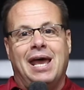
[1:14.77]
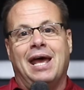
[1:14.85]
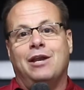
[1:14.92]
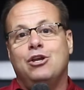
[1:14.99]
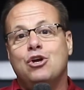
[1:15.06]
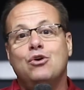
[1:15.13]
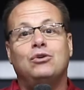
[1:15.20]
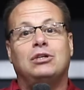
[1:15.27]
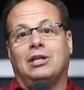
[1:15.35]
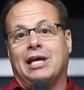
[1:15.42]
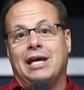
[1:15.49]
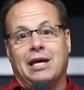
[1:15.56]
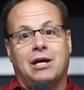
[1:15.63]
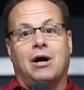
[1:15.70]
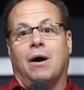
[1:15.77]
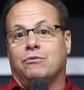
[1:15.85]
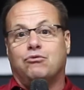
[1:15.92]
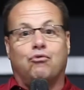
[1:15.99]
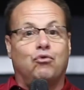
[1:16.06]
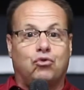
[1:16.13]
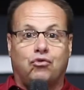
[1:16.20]
And usually it
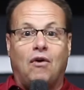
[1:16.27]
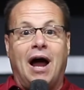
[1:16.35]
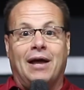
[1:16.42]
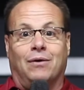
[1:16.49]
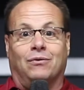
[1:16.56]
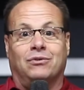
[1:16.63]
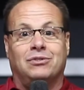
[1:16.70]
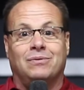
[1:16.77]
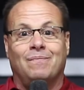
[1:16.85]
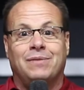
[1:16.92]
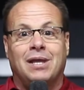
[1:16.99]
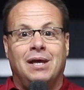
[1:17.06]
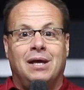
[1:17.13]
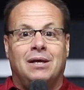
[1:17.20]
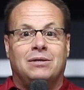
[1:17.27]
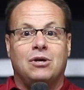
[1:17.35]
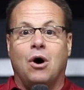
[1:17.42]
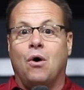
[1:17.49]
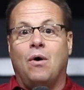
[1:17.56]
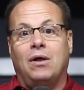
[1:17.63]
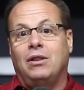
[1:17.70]
comes through trials.
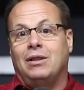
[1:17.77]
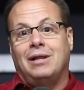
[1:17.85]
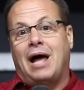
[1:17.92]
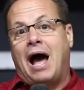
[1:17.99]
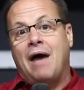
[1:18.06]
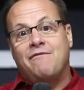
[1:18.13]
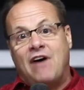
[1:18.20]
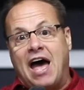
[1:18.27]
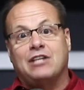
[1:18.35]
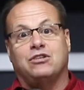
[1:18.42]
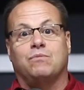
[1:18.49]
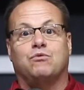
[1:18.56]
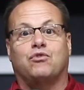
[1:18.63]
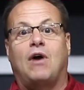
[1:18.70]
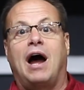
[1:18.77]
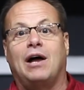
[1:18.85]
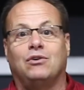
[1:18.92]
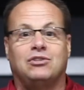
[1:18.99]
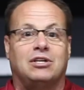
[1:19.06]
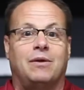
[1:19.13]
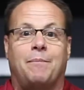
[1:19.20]
So I've had some
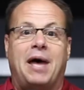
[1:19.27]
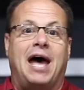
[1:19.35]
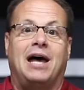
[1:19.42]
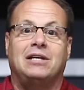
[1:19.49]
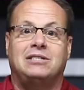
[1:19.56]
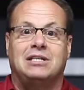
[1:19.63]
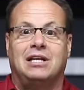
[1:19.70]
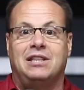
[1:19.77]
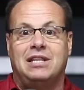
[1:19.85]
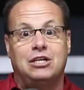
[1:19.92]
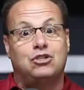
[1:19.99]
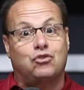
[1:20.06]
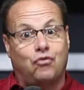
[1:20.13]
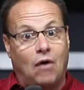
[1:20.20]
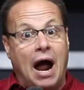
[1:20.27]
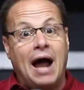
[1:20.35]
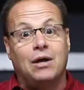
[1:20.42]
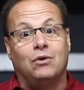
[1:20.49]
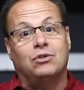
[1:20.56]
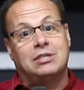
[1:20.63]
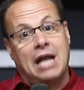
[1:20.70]
trials in the past, and these
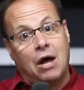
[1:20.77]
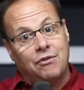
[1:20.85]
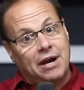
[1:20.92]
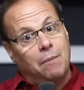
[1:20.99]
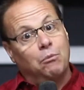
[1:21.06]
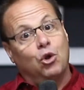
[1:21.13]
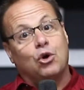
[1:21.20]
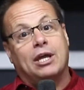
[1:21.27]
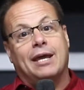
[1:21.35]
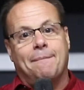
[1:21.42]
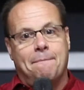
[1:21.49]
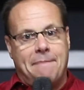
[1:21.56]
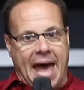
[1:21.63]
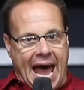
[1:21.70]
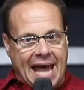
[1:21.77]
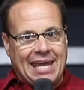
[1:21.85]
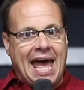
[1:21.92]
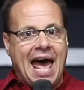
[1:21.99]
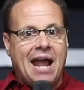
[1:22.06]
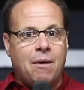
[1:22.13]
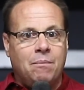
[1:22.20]
trials, now that I'm looking
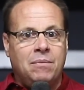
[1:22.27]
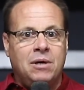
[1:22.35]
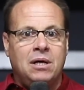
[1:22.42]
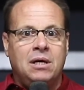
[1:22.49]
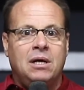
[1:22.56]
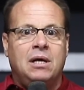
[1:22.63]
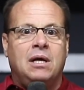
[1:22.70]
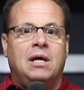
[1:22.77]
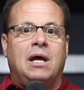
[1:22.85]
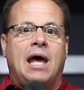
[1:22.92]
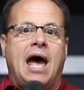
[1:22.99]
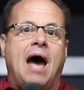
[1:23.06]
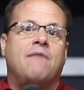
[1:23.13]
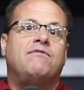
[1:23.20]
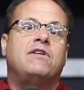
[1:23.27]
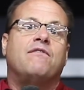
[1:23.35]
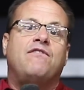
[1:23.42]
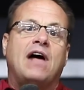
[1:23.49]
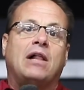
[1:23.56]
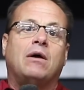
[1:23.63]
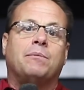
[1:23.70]
back at them, have
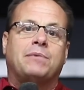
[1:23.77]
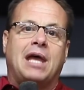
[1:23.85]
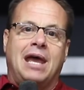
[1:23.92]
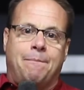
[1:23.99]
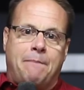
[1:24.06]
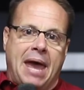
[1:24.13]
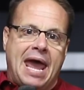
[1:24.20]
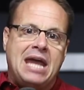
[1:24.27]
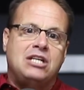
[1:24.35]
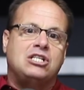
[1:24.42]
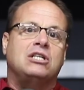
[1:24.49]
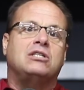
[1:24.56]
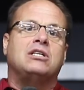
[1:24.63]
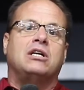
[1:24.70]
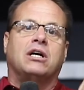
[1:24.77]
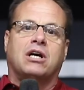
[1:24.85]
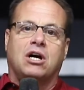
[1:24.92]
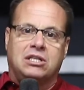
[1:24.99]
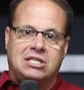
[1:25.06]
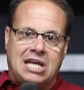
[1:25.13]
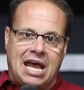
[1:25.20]
developed a patience and a
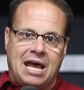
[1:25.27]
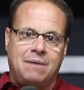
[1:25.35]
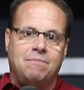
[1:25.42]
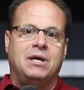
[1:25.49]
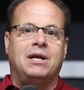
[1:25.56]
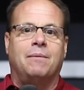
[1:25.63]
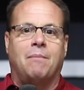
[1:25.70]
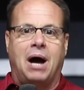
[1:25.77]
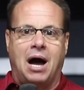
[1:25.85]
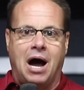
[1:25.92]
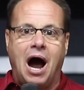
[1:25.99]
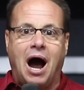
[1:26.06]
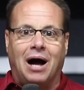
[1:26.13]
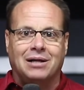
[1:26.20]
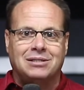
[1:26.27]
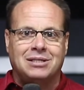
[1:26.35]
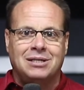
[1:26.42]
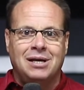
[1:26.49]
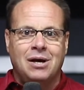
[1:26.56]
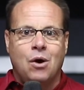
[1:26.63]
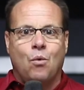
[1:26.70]
contentment in my
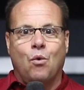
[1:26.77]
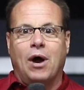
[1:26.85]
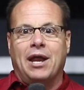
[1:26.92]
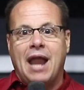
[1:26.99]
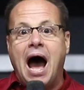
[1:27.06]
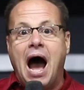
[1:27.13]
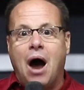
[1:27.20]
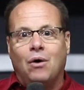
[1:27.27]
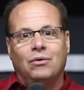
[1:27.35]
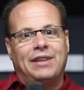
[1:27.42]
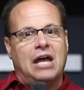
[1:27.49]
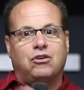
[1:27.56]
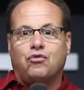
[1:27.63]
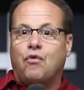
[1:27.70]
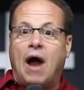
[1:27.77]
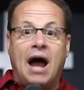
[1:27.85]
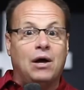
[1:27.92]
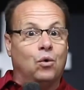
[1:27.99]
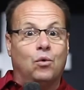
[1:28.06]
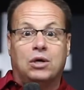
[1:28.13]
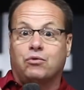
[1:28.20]
heart. Where now that
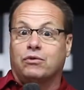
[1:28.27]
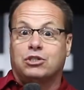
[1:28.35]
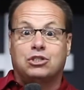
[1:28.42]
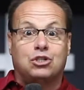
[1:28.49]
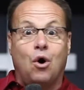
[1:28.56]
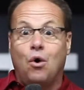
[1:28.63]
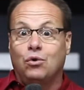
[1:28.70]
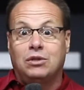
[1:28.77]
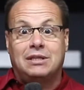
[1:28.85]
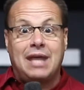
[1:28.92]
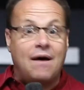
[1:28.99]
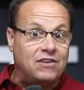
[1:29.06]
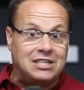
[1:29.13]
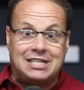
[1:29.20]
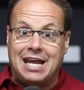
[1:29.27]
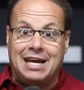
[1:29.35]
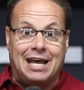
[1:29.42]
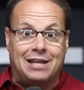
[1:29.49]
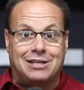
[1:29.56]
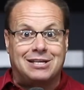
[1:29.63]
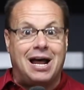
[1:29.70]
trial, which was so
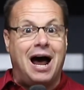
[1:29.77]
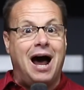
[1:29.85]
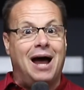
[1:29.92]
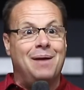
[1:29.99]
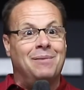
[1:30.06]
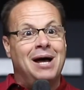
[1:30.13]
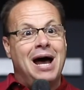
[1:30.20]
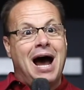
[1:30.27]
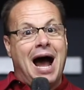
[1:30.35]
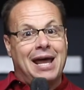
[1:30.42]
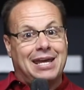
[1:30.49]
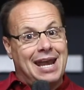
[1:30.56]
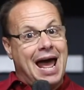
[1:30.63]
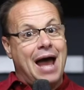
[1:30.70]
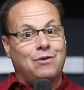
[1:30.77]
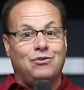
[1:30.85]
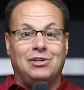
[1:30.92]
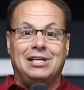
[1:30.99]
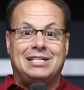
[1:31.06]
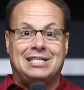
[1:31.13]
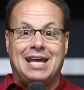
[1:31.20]
devastating at the time, I can
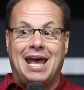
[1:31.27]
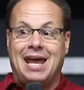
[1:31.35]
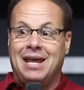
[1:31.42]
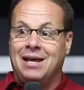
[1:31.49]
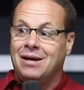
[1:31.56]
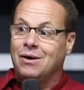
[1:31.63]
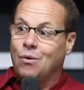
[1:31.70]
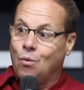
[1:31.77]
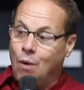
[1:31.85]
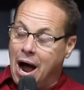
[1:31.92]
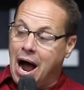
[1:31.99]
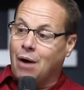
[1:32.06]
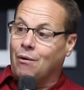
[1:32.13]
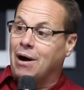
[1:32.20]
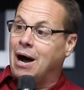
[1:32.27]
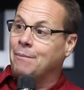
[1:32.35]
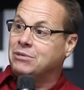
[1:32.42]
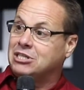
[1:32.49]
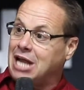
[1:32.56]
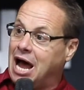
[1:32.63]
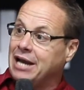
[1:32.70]
actually say, wow,
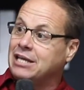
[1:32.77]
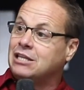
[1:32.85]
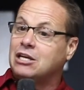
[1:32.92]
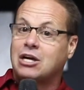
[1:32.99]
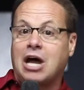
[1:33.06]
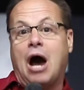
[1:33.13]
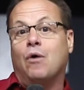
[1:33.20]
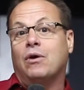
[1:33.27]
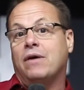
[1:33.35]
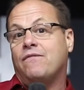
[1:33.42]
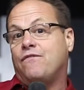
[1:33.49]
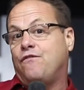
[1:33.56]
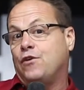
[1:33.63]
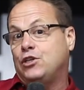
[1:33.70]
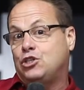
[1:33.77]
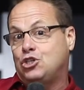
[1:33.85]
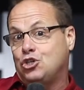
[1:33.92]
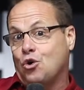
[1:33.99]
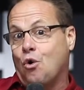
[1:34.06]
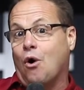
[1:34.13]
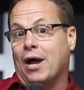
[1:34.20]
I'm starting to count it for
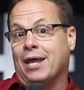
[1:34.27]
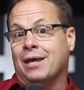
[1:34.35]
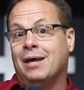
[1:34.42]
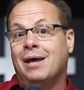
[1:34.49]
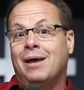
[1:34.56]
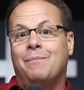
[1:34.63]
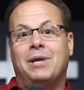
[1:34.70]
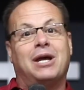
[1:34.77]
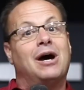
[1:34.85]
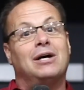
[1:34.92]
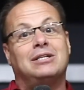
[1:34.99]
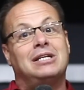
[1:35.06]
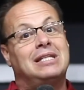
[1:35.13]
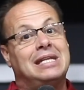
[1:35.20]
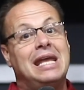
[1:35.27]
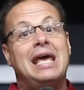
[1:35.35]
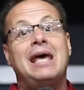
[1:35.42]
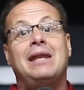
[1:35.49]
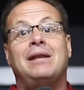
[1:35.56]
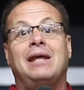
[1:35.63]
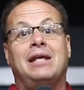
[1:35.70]
joy because it
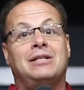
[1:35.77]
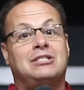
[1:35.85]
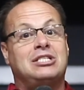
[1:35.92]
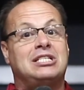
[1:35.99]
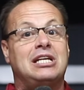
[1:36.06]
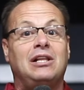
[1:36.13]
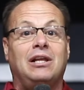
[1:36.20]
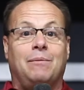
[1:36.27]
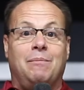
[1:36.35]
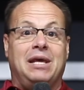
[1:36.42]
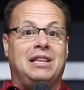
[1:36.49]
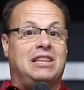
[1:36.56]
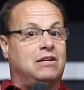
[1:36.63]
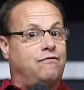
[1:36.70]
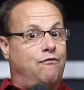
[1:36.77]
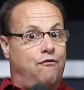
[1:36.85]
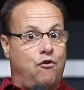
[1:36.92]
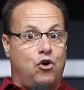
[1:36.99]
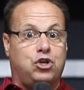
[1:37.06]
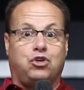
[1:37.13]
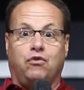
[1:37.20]
did instill in me this
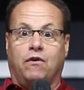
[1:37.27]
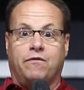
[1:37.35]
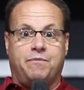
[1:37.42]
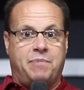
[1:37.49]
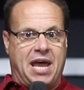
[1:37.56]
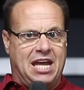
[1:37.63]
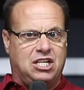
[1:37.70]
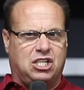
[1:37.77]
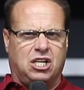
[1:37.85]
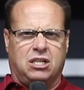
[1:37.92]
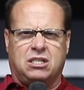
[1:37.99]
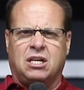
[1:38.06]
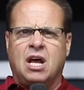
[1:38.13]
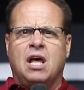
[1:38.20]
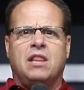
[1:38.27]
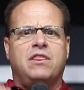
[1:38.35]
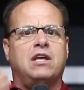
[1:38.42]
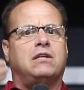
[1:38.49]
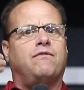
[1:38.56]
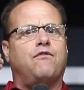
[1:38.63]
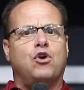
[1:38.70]
virtue of patience,
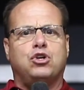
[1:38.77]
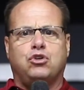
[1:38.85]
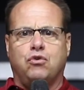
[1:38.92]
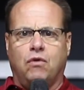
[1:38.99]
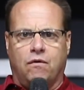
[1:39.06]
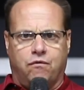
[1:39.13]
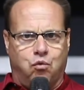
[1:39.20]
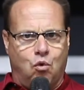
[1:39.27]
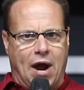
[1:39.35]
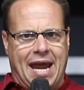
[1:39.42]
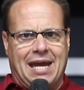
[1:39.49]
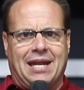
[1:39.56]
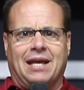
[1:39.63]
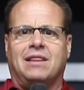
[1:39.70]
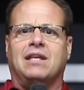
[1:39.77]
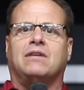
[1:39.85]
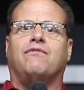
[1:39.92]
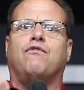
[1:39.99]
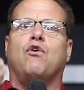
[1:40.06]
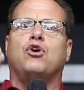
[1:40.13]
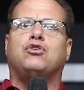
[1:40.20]
this virtue of waiting,
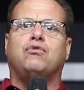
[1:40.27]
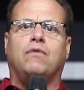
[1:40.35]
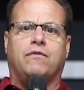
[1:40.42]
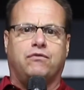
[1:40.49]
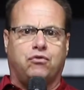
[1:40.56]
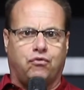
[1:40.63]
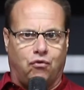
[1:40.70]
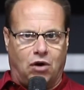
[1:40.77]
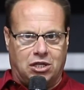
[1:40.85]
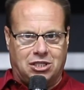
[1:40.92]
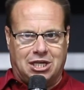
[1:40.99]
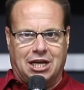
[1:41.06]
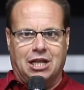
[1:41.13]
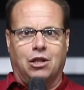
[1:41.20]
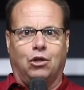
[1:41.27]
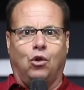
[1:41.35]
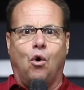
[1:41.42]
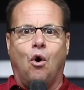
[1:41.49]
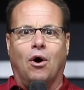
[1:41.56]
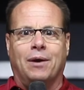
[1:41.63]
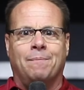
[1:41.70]
this virtue of trusting in the
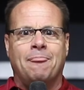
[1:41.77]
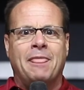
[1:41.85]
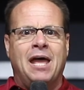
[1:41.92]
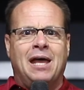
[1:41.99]
Lord.